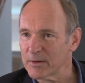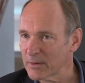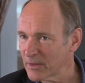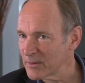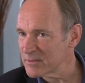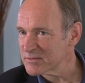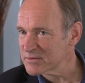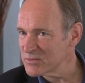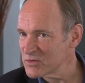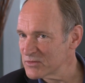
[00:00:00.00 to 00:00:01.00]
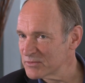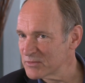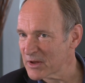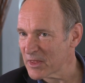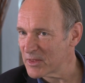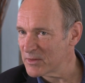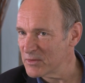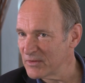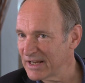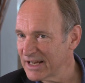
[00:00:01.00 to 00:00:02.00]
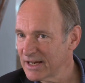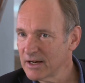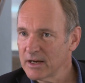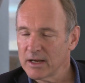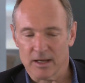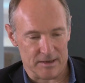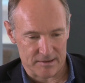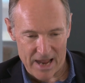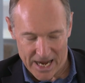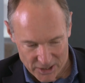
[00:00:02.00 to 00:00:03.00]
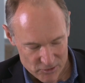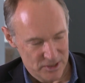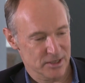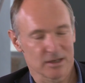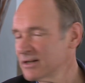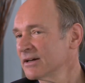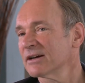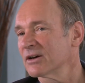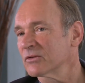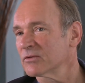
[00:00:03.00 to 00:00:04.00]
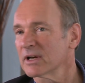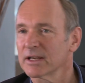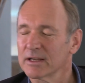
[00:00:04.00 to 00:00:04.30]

whether the movie is accurate. Really.